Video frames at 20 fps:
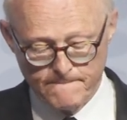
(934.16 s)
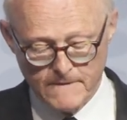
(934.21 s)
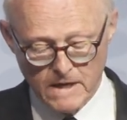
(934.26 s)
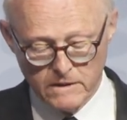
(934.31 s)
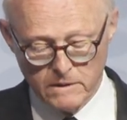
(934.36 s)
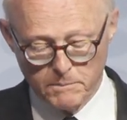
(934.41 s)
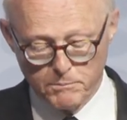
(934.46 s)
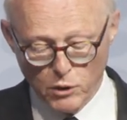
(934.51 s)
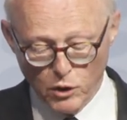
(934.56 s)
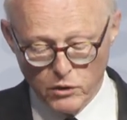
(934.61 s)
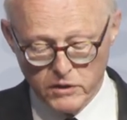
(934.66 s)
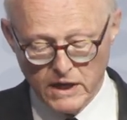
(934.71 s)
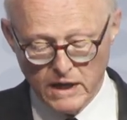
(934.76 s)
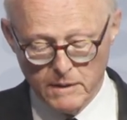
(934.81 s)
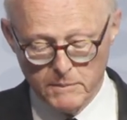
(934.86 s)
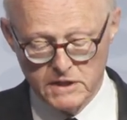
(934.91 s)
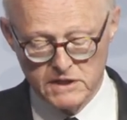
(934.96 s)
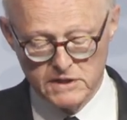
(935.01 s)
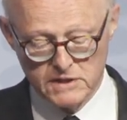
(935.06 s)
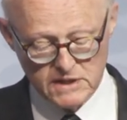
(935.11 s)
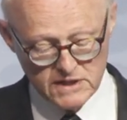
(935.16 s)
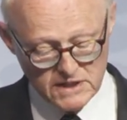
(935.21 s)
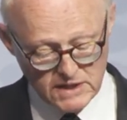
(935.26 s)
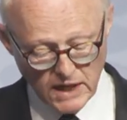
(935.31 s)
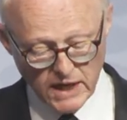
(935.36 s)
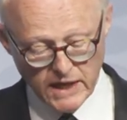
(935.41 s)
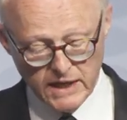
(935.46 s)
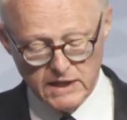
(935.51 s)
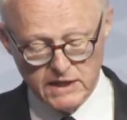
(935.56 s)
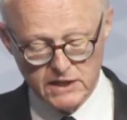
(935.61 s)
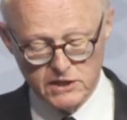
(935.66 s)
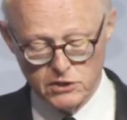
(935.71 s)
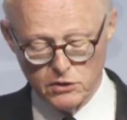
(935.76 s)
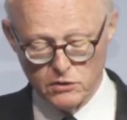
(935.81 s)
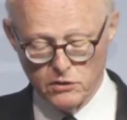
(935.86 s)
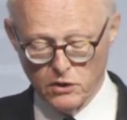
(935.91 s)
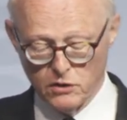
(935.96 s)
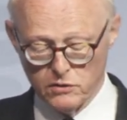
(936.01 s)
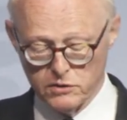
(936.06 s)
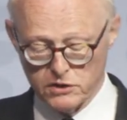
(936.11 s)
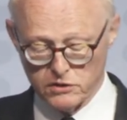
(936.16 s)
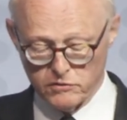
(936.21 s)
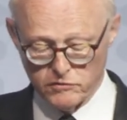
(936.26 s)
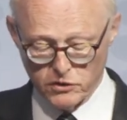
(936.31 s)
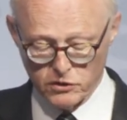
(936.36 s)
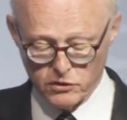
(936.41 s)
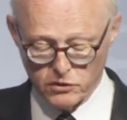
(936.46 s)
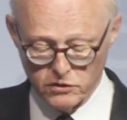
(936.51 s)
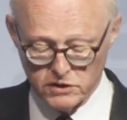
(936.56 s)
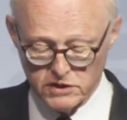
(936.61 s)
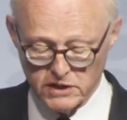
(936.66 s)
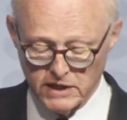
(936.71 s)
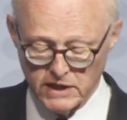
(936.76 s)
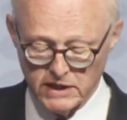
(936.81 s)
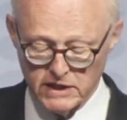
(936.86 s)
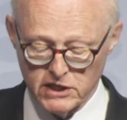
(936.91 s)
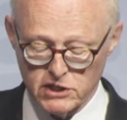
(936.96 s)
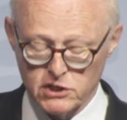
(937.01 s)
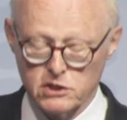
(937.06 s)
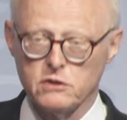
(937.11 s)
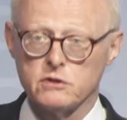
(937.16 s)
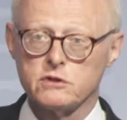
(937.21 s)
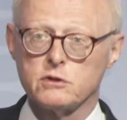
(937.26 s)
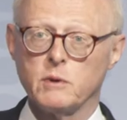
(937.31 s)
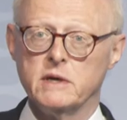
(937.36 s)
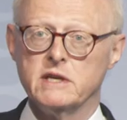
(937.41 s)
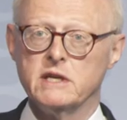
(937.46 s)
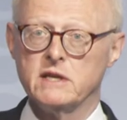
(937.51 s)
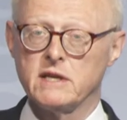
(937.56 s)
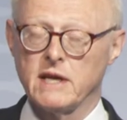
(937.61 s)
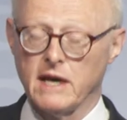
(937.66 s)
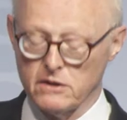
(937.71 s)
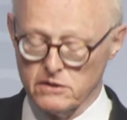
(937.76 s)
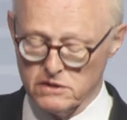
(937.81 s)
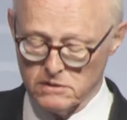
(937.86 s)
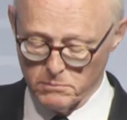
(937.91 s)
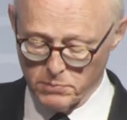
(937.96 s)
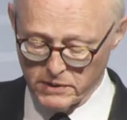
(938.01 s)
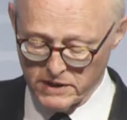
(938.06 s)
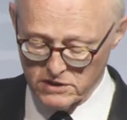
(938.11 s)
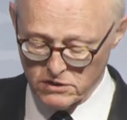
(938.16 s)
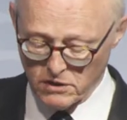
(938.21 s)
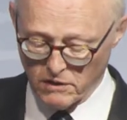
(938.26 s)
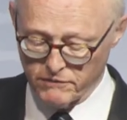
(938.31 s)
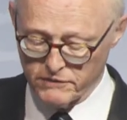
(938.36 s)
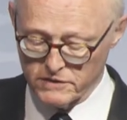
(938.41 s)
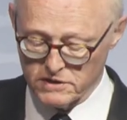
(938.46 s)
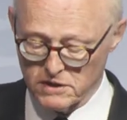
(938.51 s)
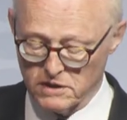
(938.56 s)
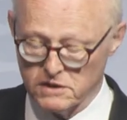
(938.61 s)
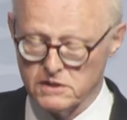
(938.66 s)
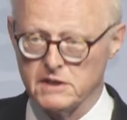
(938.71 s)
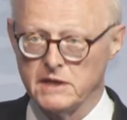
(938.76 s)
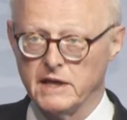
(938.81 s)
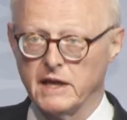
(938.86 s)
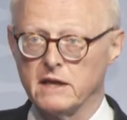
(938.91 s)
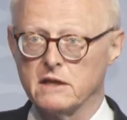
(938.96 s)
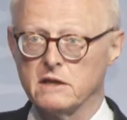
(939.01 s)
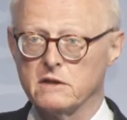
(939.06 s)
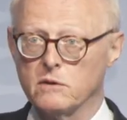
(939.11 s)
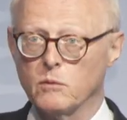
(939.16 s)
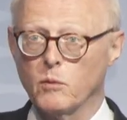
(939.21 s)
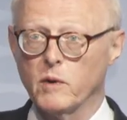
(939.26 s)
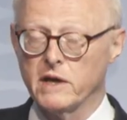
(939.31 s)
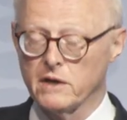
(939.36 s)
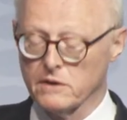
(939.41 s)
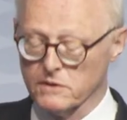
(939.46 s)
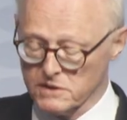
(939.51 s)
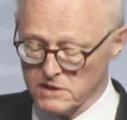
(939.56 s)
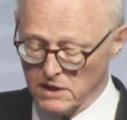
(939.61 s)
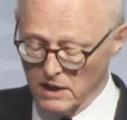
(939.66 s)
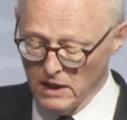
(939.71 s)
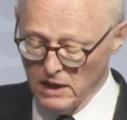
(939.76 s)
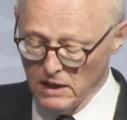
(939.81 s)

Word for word: The program is designed, as you know, to recruit an additional 20,000 police officers in England and Wales